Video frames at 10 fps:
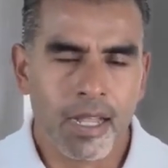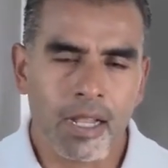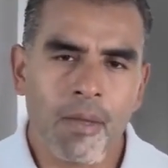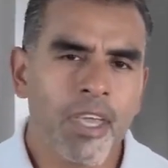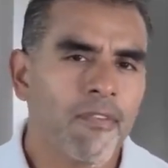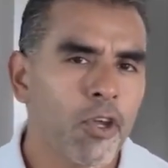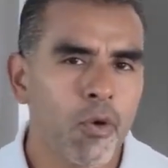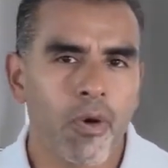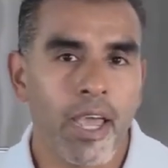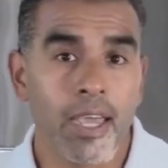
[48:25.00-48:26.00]
Now, let me give
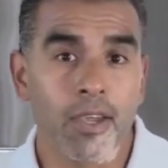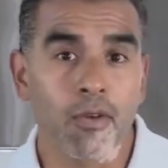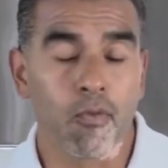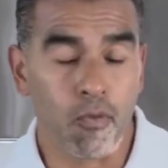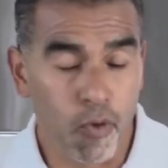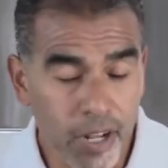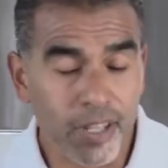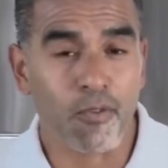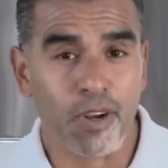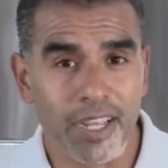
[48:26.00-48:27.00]
you a
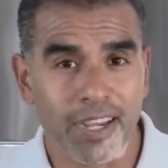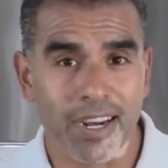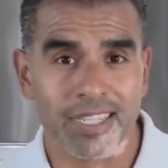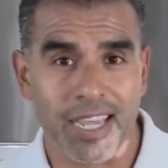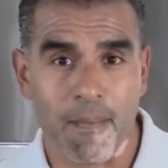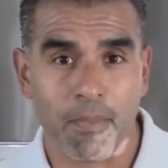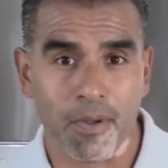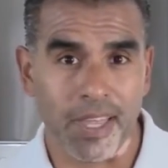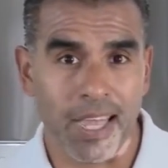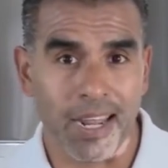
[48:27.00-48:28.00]
really, really good
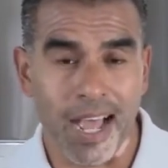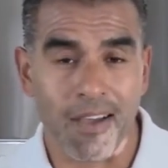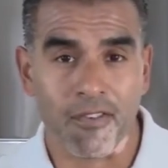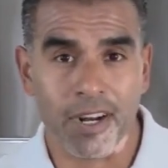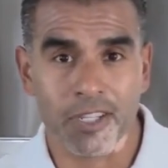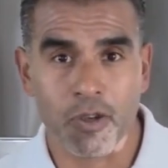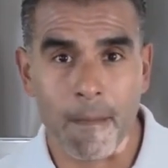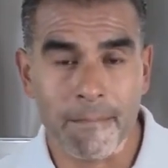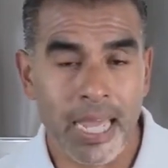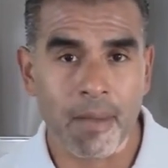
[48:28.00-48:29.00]
example that I've run
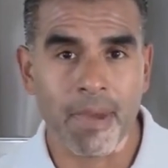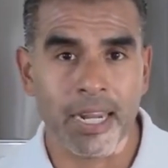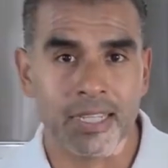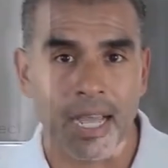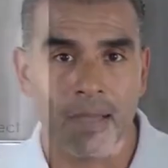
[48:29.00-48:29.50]
into many, many